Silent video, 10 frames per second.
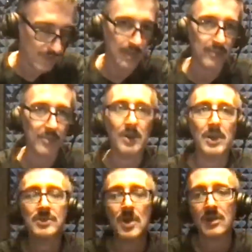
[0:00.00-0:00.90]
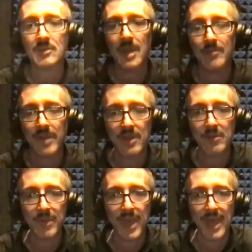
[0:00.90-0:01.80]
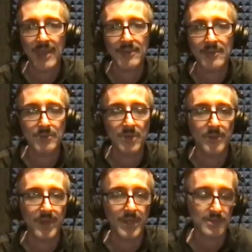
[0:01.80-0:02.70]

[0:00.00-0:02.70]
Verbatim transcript: I earlier talked about Pedal Pad, who built my